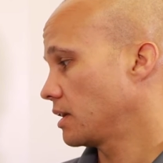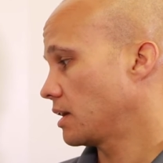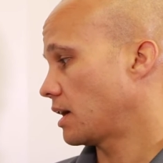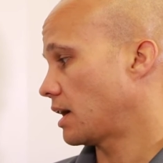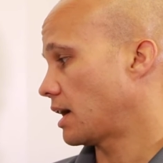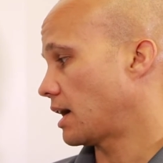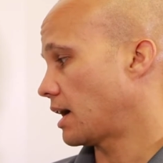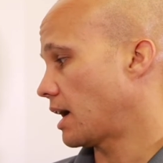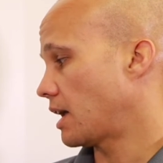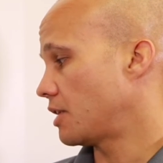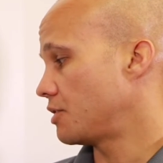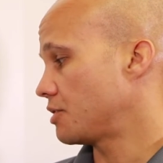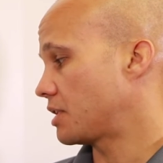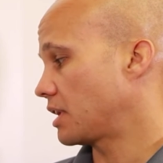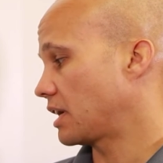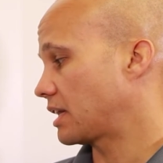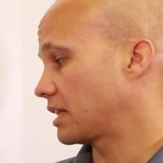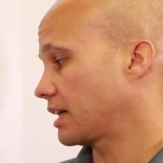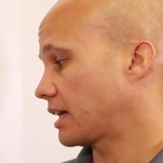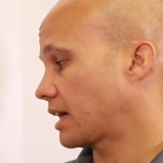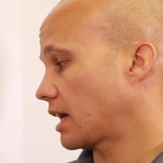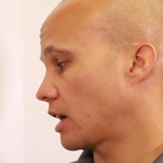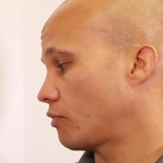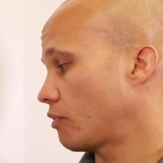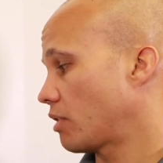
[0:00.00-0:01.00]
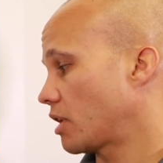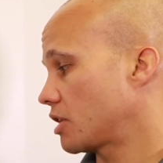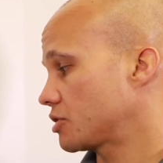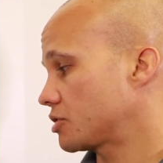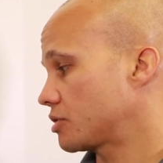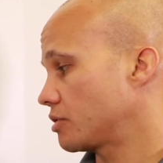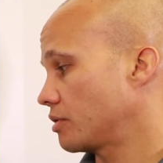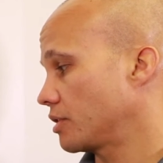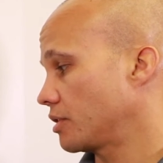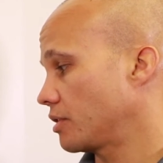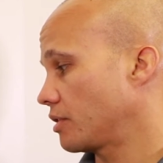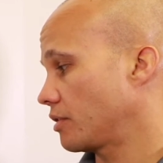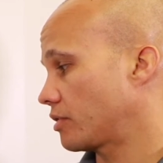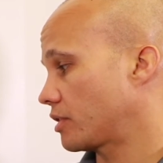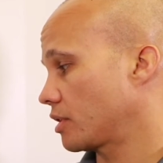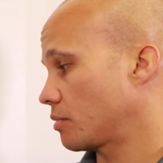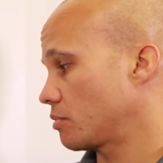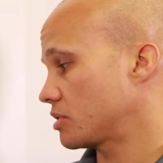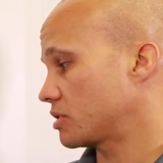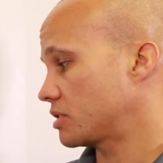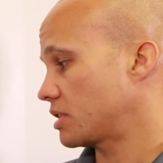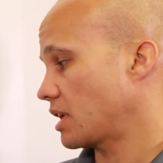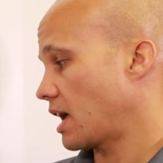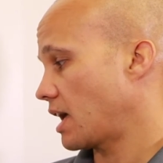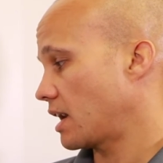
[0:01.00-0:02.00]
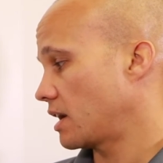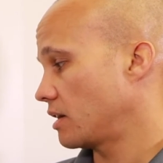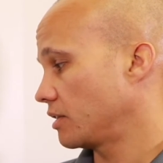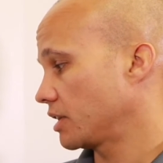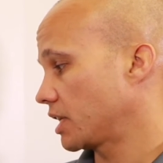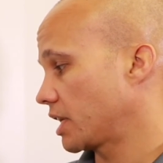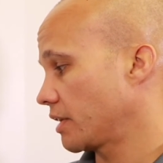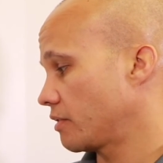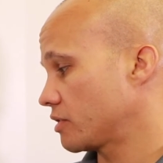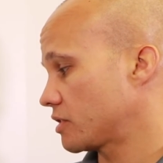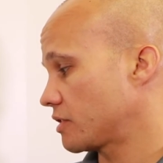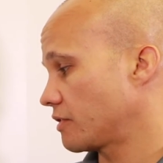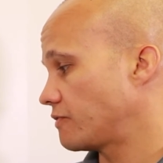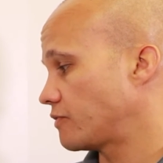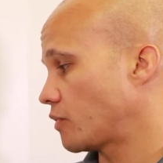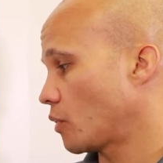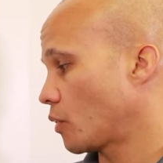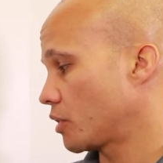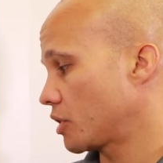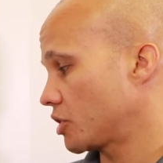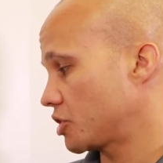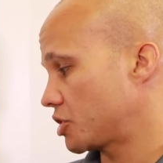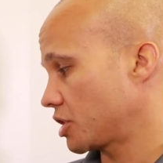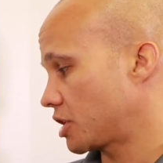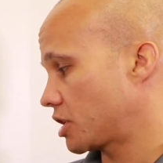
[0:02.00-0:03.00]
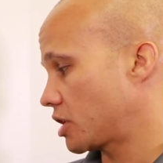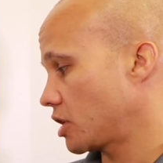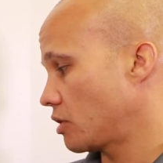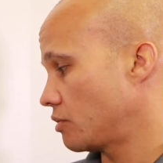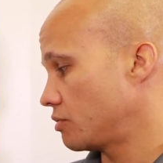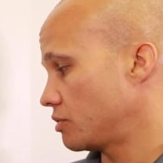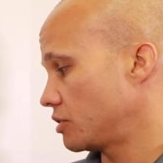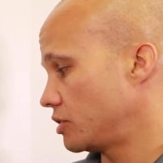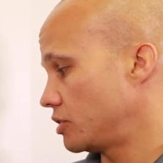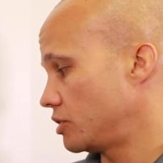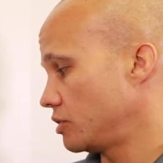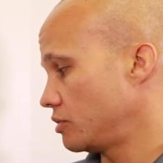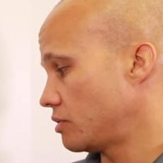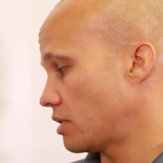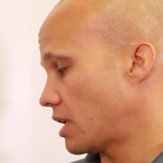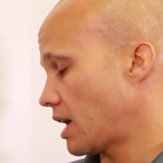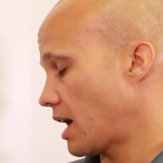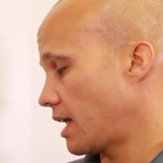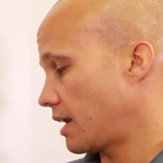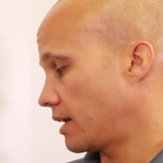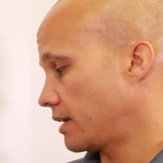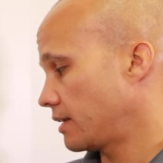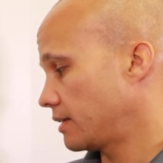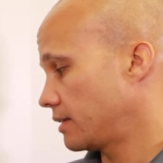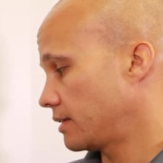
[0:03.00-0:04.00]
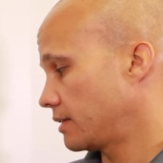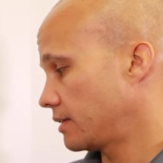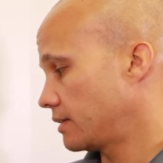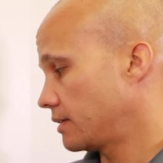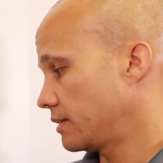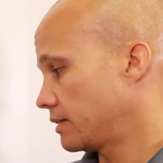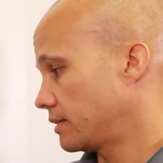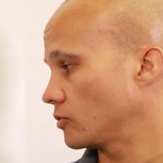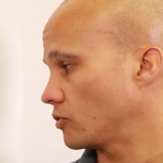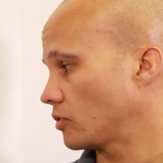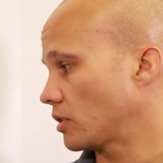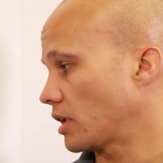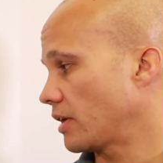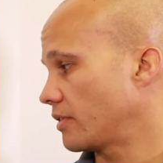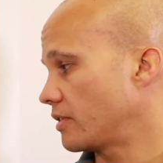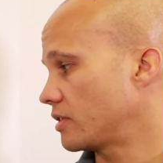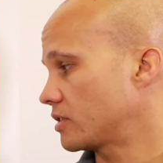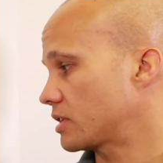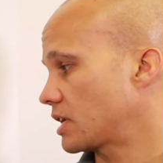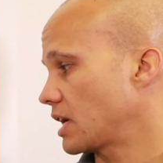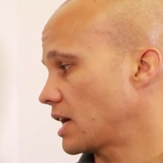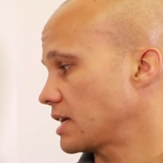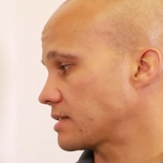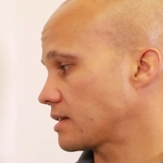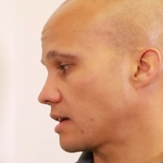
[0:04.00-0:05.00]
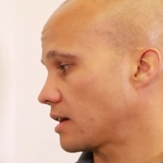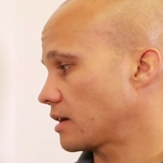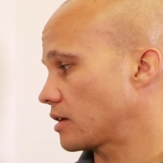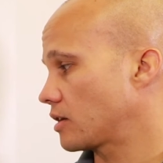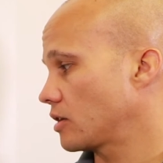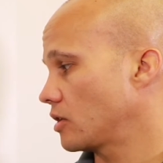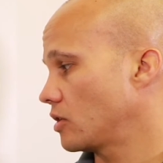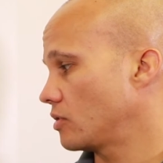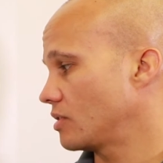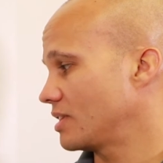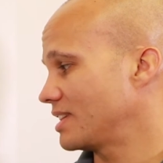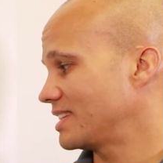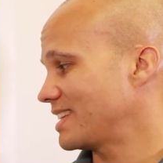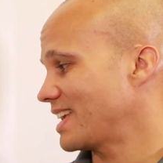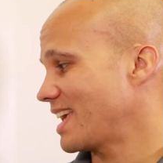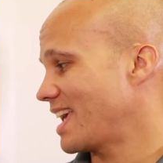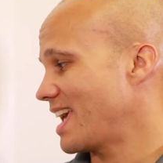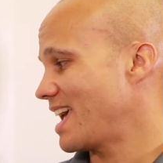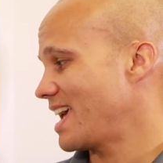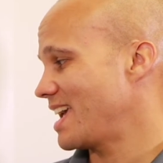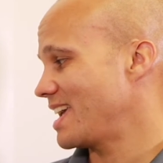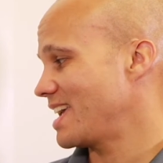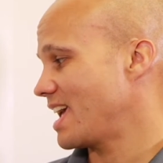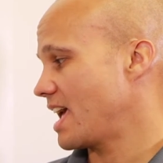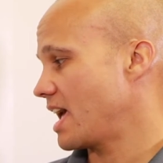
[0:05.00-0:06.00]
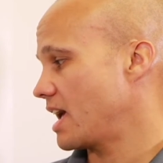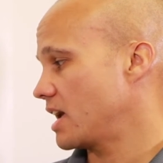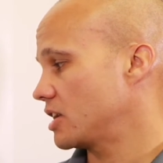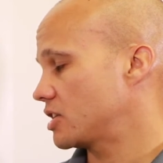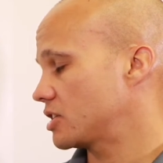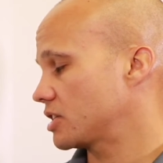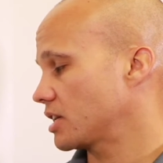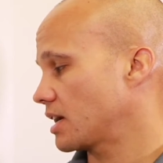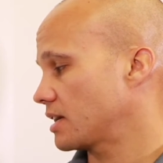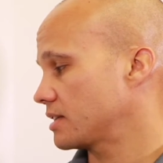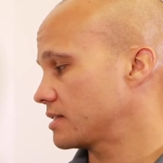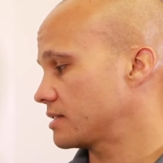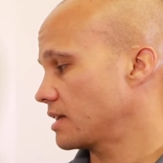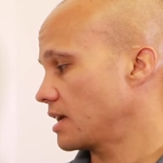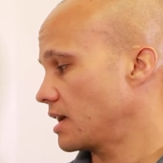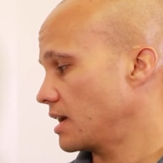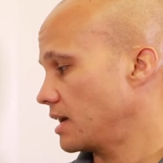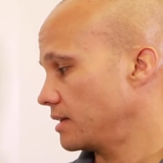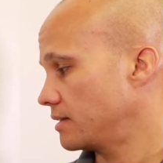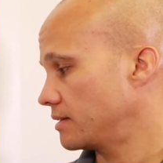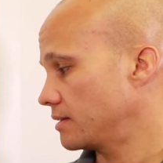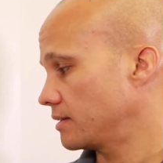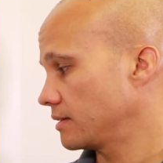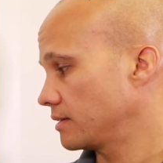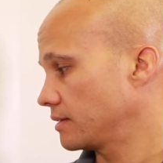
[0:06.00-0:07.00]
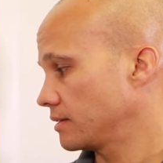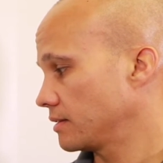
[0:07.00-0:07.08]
Uh, and you can click on registering your thermostat and it'll give us a four digit code to do that right? In this case, our code is AHS8. Right,